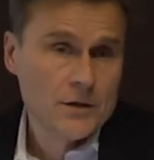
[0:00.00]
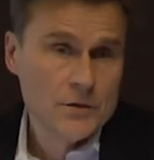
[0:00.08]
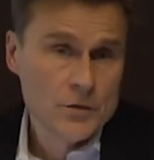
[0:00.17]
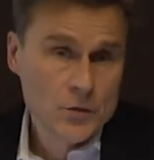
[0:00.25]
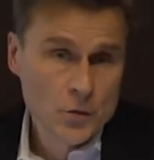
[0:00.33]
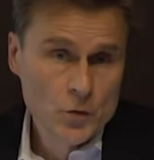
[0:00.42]

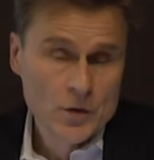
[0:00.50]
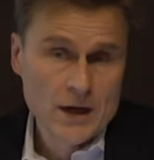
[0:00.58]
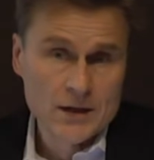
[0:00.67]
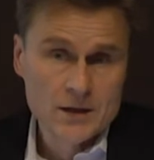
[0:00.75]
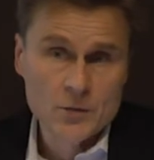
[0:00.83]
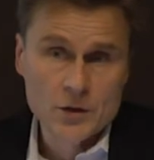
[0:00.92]
new
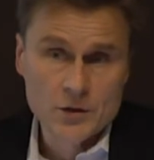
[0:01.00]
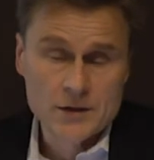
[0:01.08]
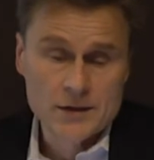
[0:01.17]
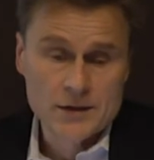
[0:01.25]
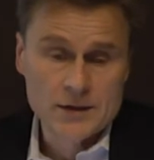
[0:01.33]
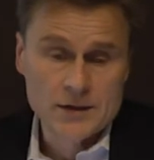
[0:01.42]

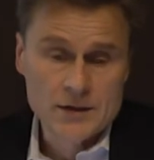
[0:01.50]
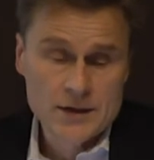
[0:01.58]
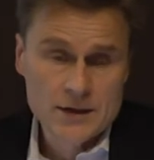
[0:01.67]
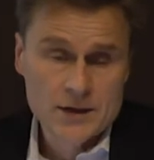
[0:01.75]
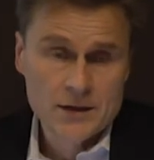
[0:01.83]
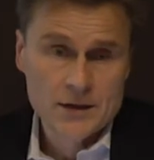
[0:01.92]
antibiotics that
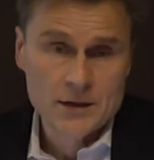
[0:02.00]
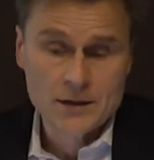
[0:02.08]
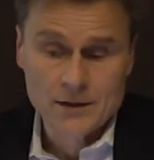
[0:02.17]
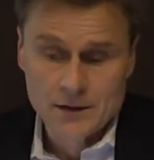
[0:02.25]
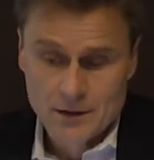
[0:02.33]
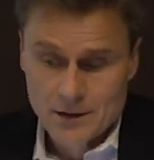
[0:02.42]
really uh,
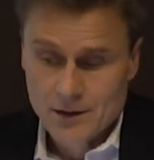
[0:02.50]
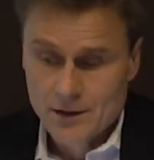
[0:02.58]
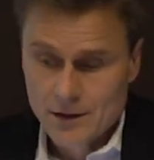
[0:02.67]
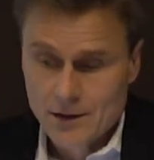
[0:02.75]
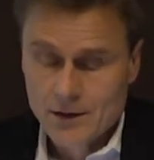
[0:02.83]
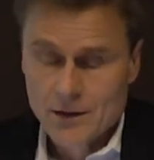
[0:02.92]

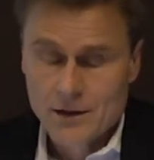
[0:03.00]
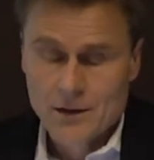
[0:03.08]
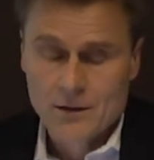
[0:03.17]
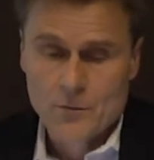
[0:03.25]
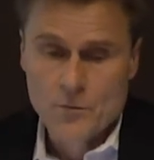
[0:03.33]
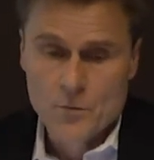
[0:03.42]

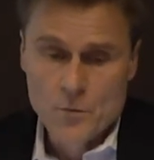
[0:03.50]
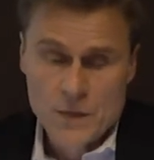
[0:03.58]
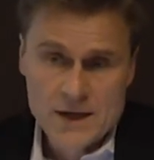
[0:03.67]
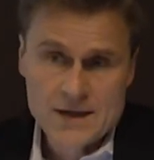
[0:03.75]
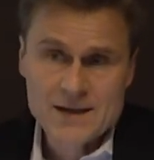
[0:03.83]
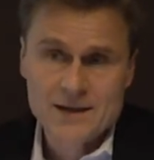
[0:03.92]

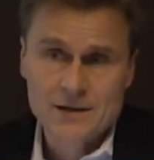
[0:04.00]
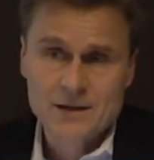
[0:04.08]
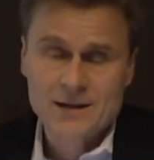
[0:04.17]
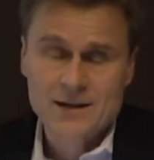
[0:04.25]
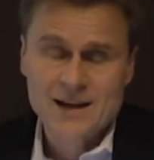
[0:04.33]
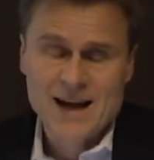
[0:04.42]
meet
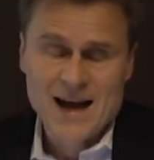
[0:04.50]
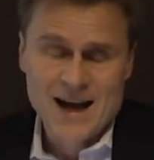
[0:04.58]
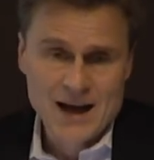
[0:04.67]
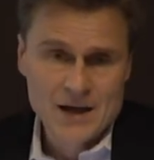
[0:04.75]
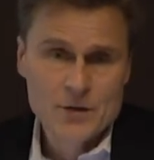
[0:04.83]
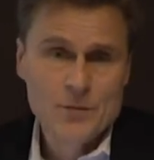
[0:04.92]
an
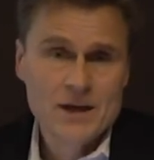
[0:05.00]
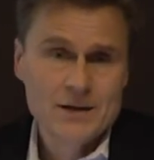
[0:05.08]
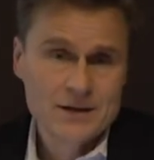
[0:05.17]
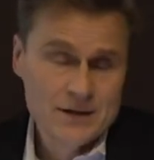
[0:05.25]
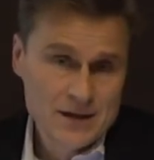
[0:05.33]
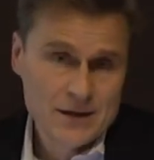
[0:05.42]

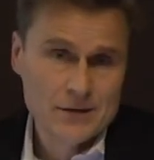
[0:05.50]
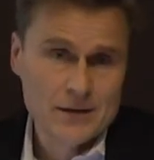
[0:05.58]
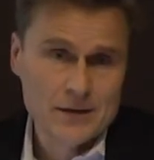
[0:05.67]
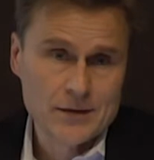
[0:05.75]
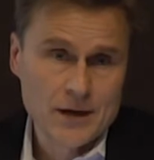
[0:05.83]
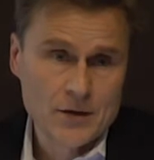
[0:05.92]
unmet need
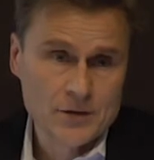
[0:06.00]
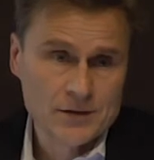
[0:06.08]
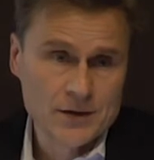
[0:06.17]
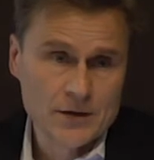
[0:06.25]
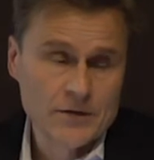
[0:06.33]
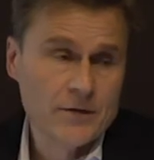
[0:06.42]
that is
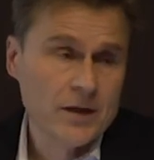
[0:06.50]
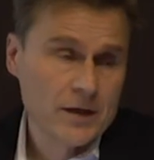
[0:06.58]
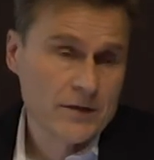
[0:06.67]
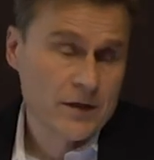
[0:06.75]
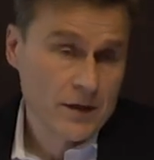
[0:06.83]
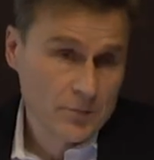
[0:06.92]
out there. We're
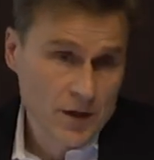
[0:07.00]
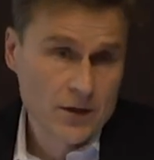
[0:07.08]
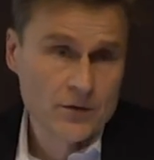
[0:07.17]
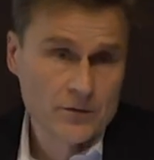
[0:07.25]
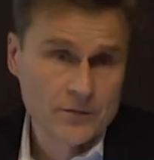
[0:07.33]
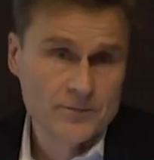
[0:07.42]
very, very
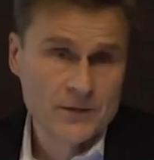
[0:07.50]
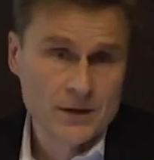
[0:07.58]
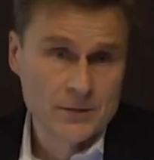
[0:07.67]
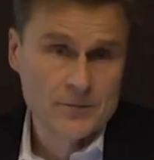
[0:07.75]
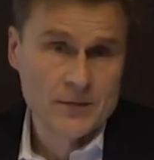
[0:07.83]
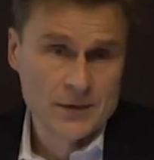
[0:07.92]
proud of um,
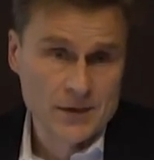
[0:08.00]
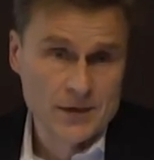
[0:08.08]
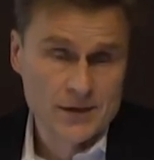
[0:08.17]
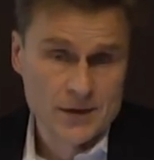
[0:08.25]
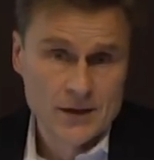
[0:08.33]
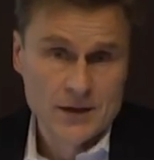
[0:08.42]

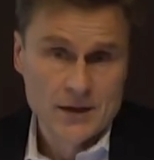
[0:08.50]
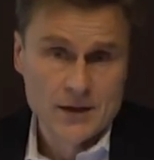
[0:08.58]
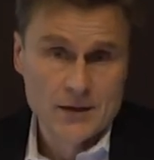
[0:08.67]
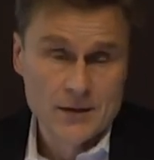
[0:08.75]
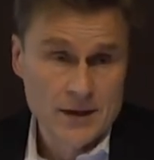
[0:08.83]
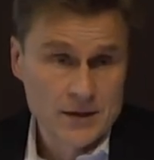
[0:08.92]
this,
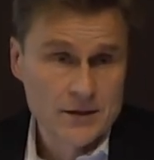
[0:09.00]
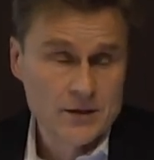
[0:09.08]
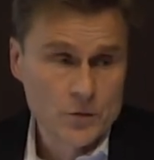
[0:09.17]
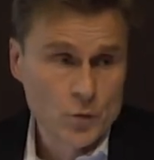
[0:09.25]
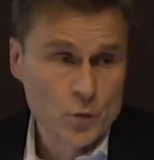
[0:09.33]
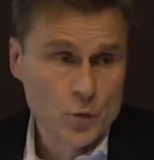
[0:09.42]
uh, that
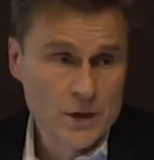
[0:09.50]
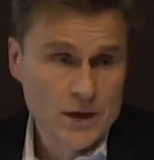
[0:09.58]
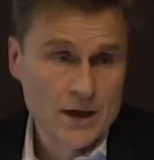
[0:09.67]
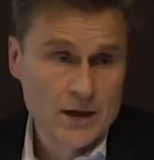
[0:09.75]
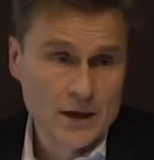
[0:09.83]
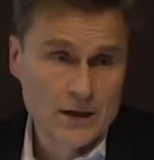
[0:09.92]

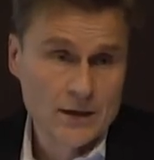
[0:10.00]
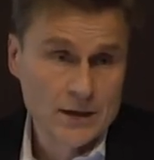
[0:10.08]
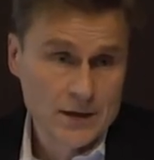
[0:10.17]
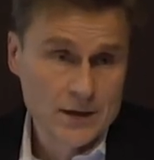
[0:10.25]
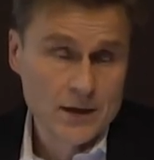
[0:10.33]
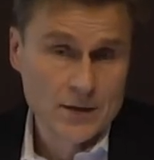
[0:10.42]
we are a
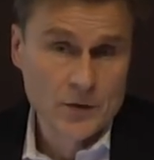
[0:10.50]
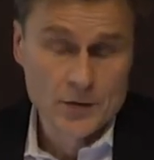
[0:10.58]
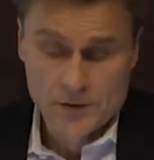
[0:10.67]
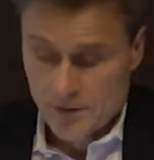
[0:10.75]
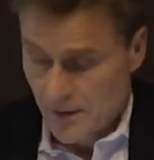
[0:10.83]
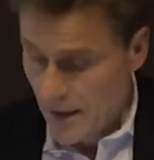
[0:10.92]
leader
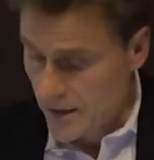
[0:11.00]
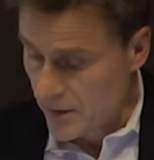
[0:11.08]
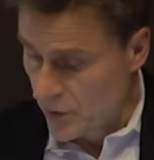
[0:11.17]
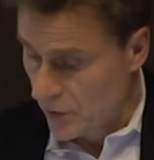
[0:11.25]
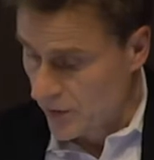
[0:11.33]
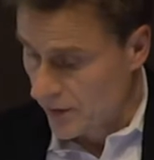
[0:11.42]
also in the
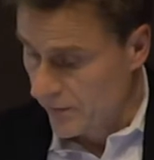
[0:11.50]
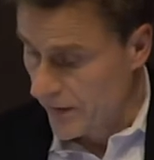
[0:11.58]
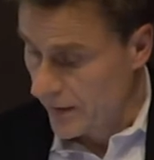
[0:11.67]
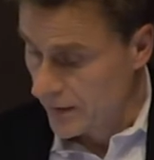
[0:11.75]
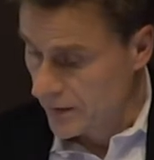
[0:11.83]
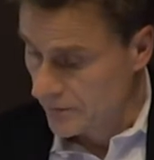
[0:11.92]
antibiotics
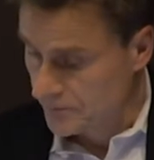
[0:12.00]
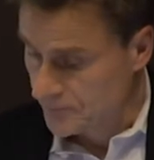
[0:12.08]
field.